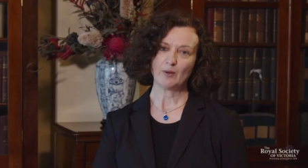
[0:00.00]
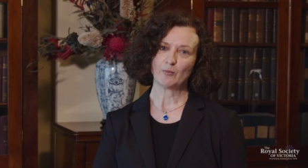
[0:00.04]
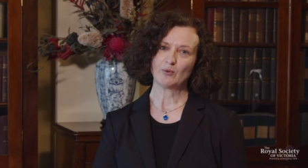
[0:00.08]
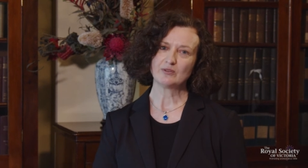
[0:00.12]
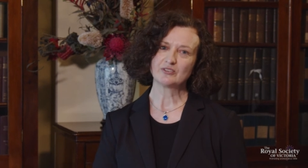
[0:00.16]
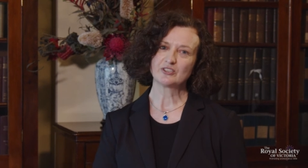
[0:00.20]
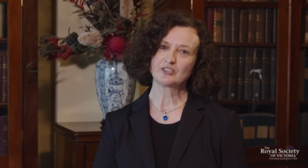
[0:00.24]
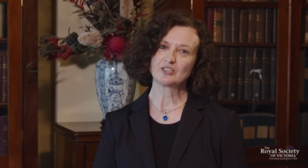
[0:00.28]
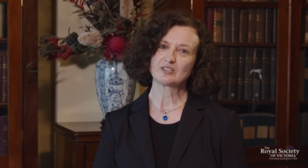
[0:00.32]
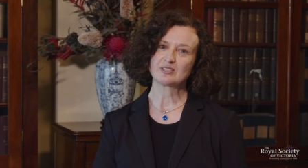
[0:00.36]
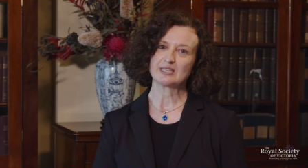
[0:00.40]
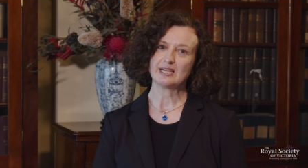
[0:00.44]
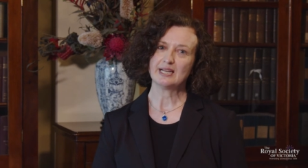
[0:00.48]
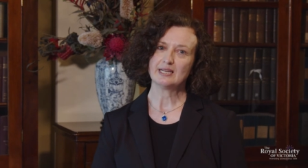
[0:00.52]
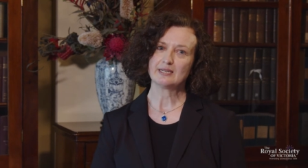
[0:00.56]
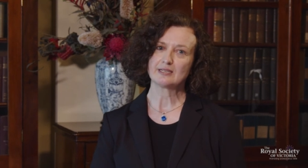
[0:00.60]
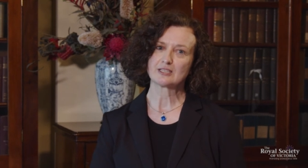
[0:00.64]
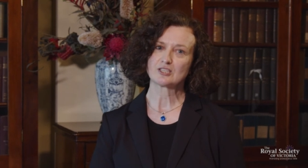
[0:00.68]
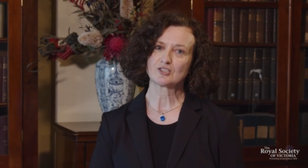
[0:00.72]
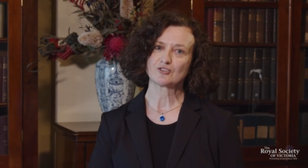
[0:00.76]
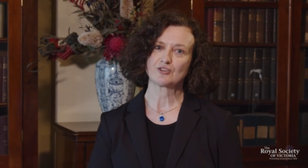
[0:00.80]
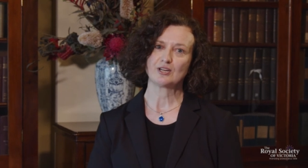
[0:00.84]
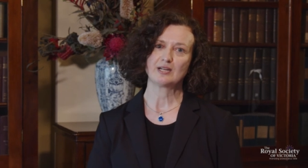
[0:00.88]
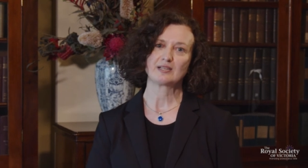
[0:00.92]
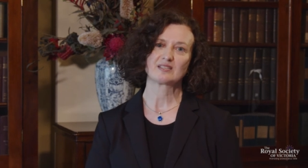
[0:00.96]
I want to just
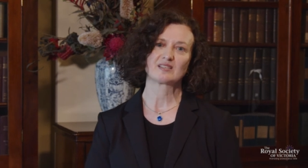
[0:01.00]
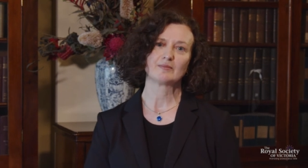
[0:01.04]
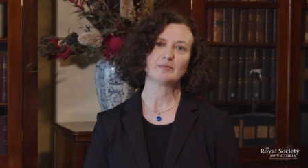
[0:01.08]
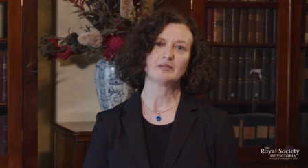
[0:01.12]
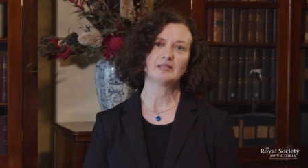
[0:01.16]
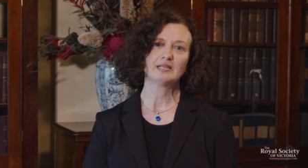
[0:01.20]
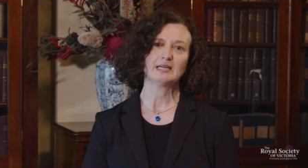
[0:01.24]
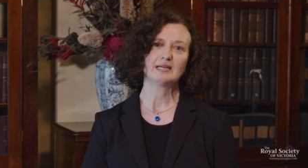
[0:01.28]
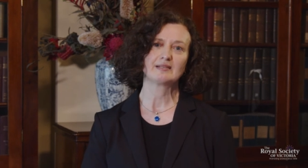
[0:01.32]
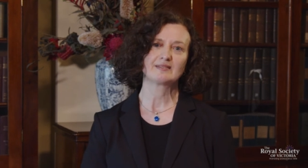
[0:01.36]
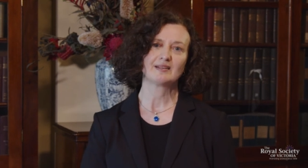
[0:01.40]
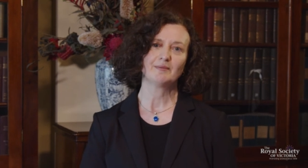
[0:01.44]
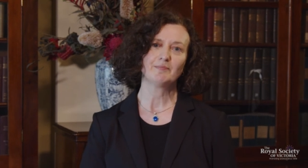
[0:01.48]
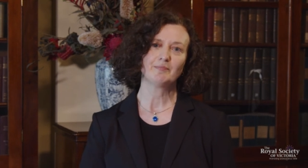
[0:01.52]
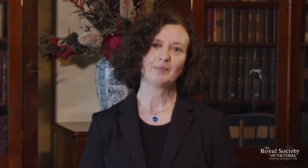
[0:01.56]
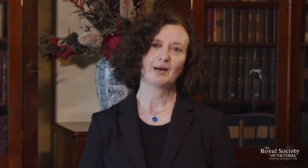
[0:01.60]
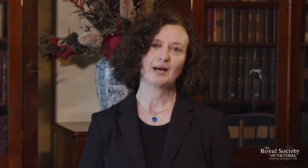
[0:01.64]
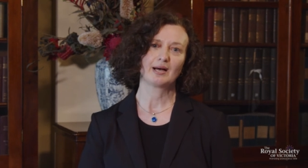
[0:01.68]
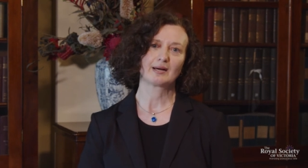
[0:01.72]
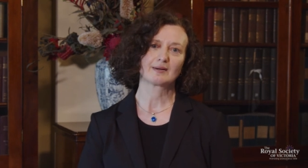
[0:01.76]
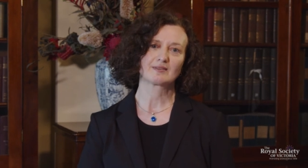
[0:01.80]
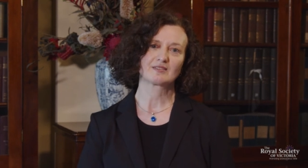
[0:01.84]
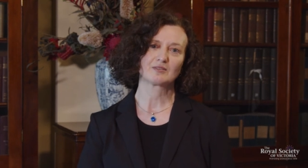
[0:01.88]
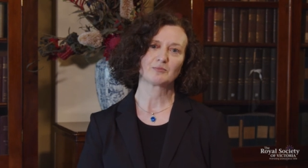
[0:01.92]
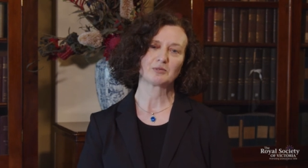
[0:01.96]
illustrate some of these
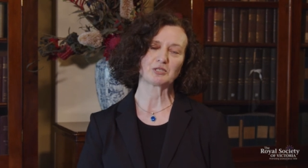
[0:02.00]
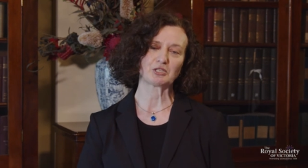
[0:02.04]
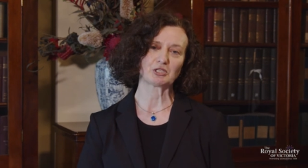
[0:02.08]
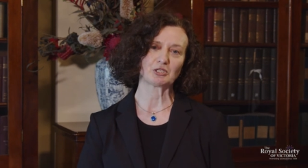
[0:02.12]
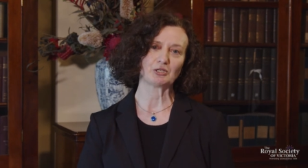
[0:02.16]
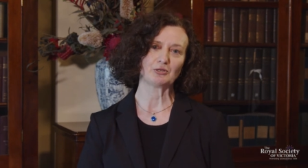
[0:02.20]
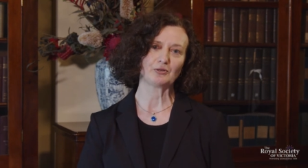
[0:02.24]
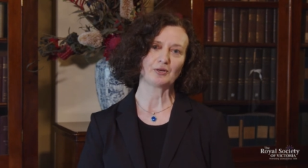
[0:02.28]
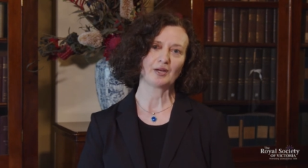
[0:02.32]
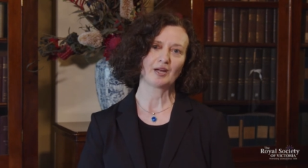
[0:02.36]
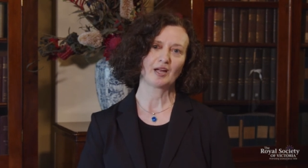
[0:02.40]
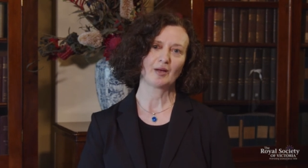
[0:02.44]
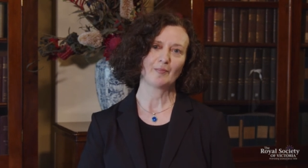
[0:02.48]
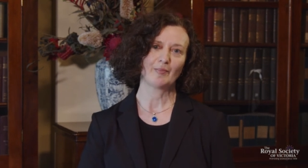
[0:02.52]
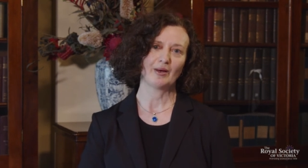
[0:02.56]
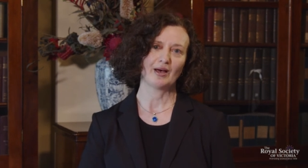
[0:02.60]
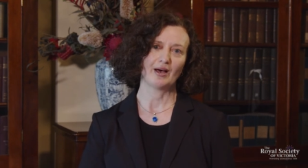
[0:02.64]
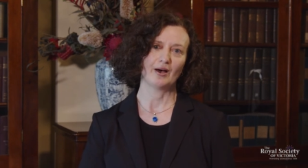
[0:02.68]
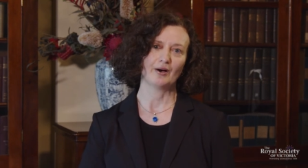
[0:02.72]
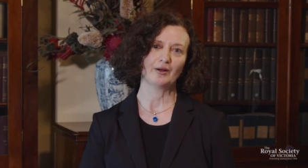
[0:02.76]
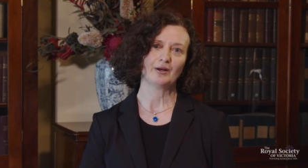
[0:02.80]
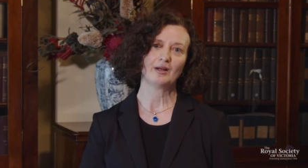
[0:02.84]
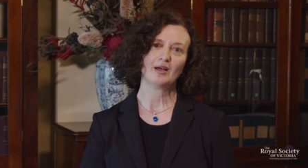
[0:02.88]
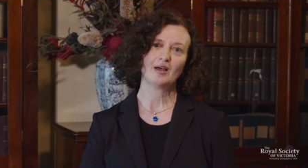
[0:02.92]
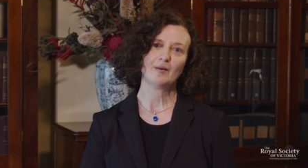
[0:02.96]
impacts that we're talking
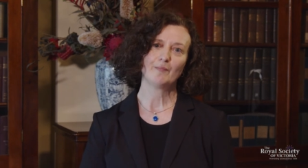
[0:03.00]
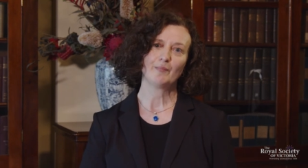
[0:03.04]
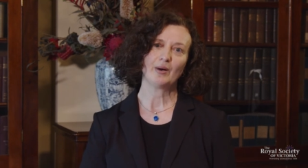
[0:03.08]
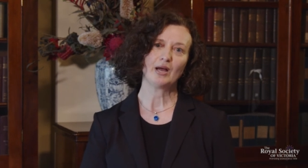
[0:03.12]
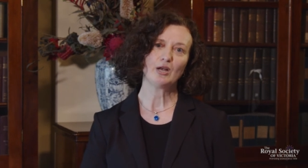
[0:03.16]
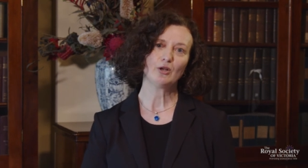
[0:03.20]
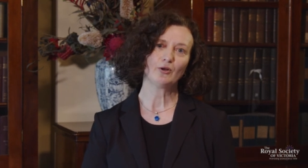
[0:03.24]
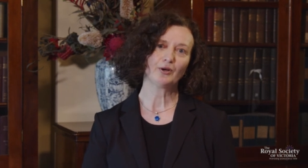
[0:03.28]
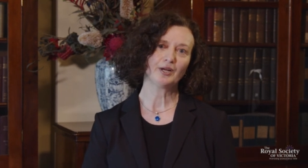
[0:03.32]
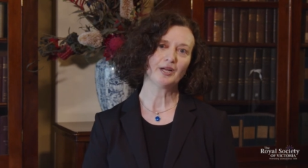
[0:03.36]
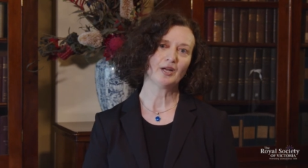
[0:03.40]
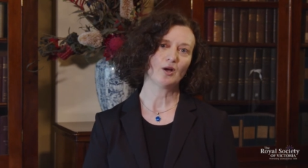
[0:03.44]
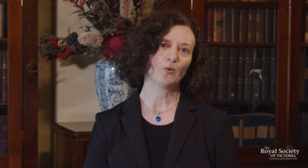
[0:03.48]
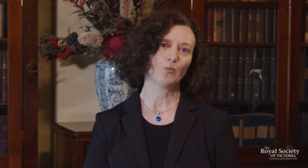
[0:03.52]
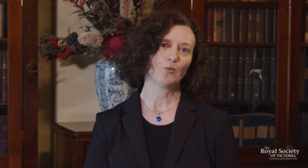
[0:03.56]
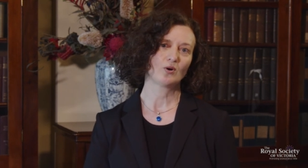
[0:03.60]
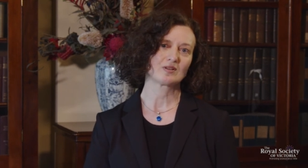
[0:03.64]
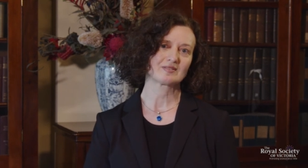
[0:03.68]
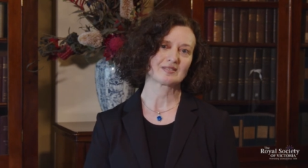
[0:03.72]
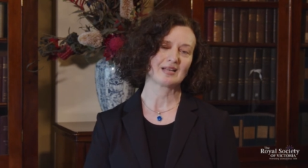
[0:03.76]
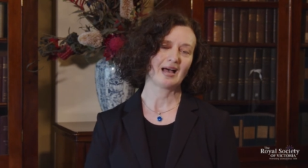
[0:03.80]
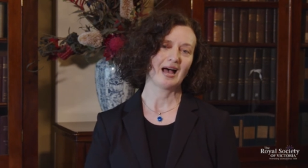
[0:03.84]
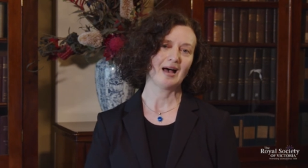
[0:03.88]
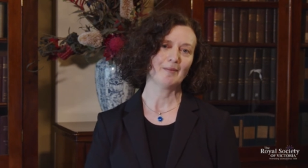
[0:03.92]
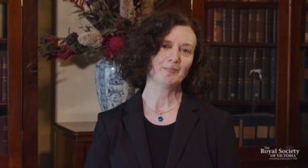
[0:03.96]
about by looking at
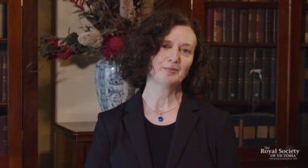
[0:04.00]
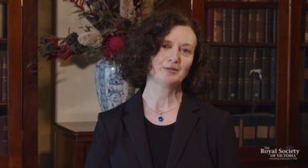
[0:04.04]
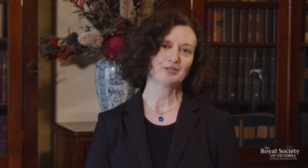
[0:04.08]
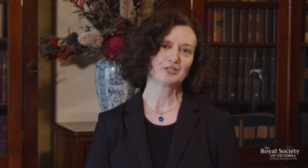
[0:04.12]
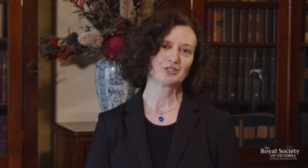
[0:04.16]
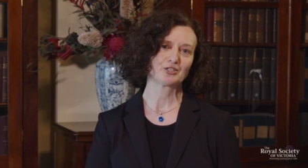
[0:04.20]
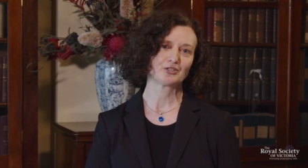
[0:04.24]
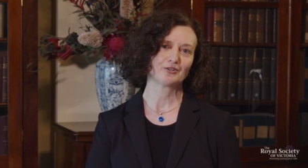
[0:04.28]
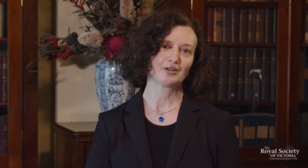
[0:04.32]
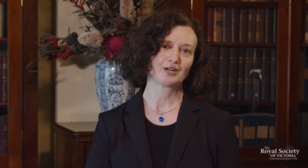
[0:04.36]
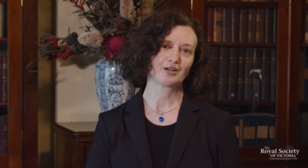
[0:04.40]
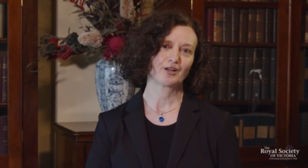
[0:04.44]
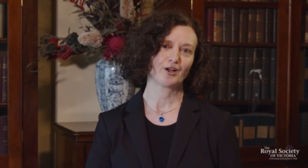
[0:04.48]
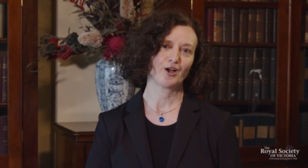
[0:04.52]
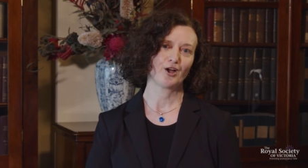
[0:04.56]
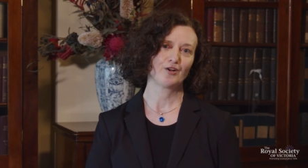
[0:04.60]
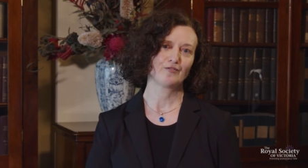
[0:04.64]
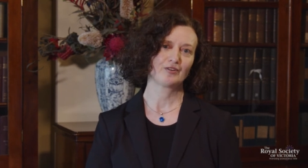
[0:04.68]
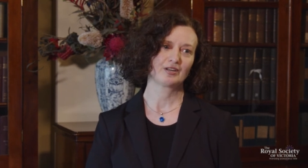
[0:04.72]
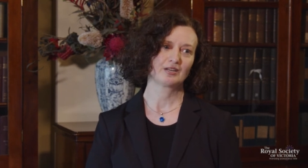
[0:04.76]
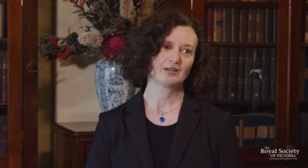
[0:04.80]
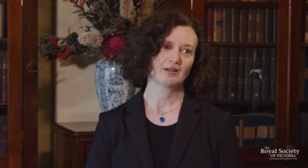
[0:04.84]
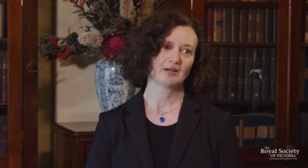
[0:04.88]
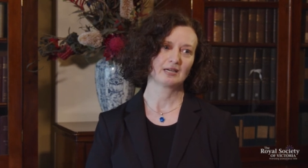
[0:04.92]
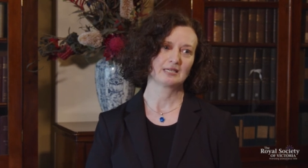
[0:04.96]
what's happened during
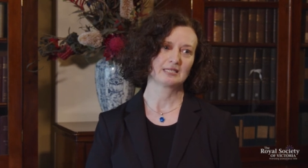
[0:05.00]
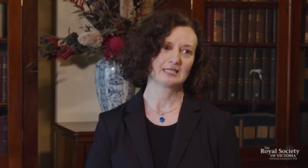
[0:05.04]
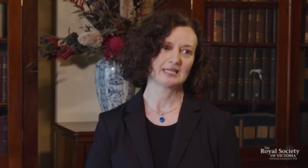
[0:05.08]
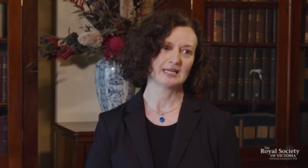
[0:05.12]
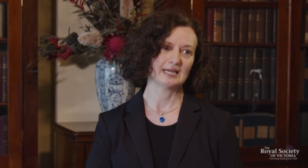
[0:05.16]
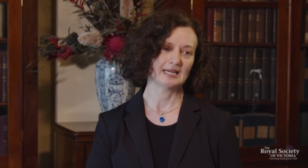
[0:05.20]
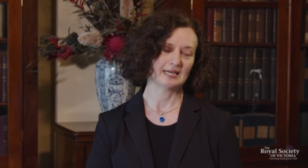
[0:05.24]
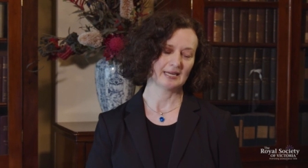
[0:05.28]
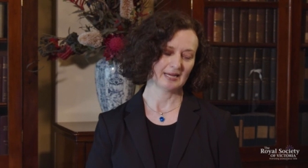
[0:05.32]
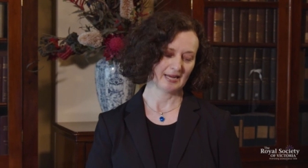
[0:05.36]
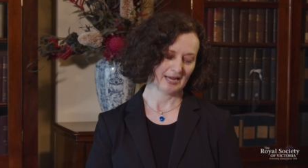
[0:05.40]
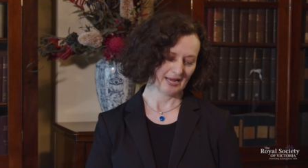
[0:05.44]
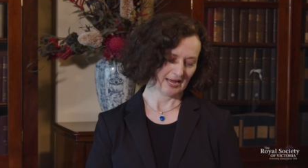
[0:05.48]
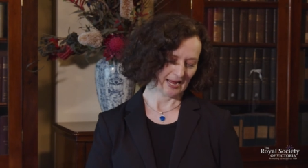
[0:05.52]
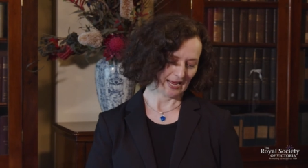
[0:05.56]
COVID-19